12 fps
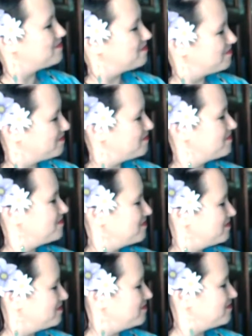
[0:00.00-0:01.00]
clean.
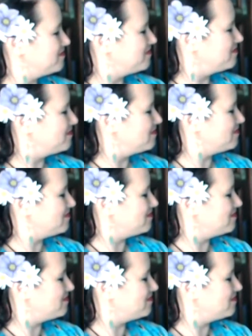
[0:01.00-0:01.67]
It'll eventually